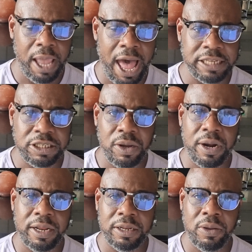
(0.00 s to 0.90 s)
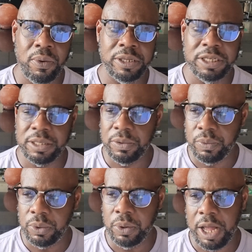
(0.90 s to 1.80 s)
I started going to the
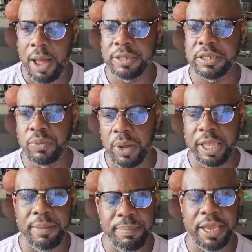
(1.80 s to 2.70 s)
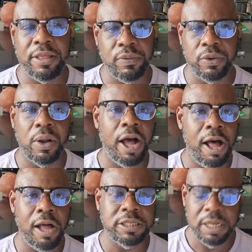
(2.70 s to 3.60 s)
root causes. What can be the root
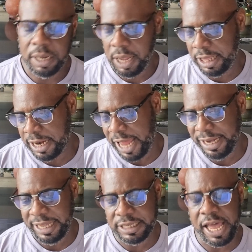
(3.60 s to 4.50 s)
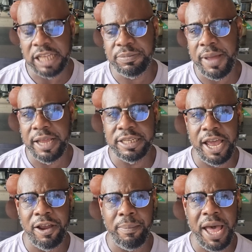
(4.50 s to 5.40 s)
cause? And then I detoxed my
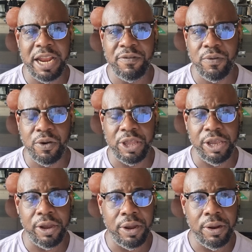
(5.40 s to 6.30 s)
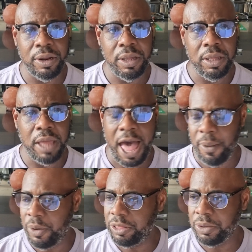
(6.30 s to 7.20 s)
entire body for a year.
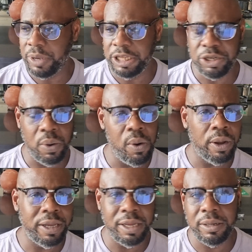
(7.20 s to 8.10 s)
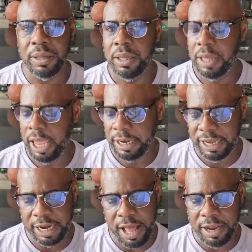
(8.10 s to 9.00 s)
I went through each organ and
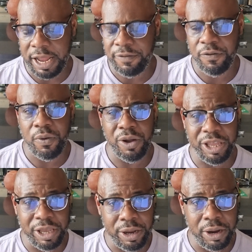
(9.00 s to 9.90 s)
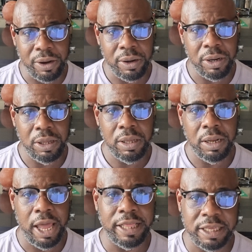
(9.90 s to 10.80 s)
did all of that for a year.
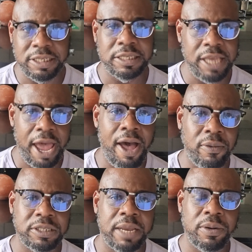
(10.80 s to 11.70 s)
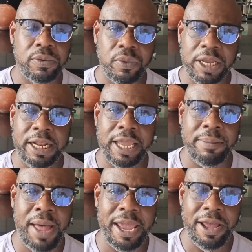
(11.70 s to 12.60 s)
Like, this is how I was able to
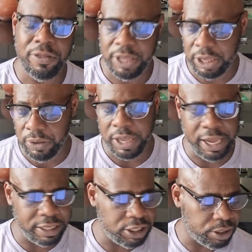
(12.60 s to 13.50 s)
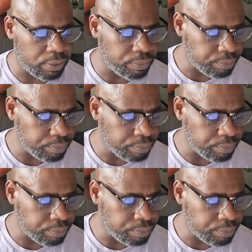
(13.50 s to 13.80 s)
reclaim my health, and you can too.